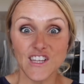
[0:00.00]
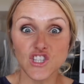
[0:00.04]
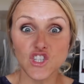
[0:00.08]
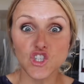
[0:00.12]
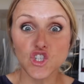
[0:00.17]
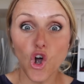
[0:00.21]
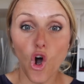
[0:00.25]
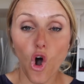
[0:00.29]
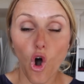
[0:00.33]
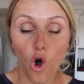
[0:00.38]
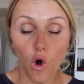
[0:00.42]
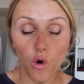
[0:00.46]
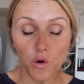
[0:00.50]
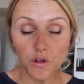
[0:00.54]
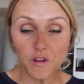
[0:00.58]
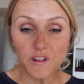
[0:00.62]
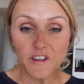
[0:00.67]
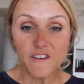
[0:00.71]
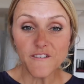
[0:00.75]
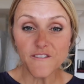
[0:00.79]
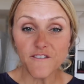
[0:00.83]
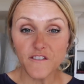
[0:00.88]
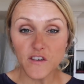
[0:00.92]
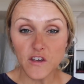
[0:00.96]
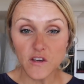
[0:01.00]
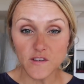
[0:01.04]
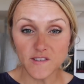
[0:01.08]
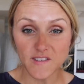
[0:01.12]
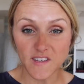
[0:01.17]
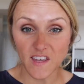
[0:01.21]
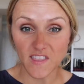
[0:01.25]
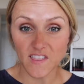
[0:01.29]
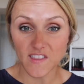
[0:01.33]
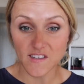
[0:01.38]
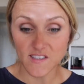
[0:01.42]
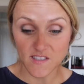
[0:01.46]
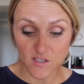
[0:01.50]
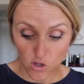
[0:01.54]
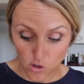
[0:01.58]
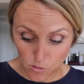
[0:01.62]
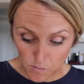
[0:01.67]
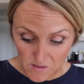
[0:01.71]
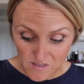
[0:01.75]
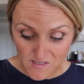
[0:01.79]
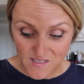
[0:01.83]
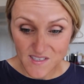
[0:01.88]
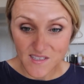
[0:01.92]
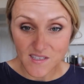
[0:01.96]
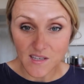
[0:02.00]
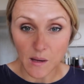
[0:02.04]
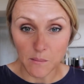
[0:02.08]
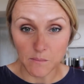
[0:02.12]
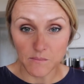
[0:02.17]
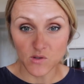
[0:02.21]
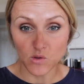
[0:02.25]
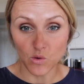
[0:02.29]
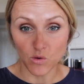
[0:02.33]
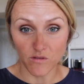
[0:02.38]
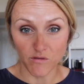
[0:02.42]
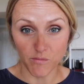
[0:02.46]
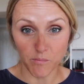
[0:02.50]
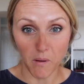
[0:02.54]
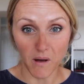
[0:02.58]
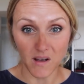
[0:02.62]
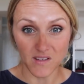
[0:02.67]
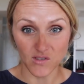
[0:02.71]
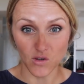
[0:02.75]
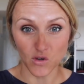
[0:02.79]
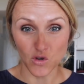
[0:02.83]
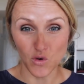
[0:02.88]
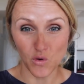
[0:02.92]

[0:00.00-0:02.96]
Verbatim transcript: It totally feels like this could be some sort of puzzle.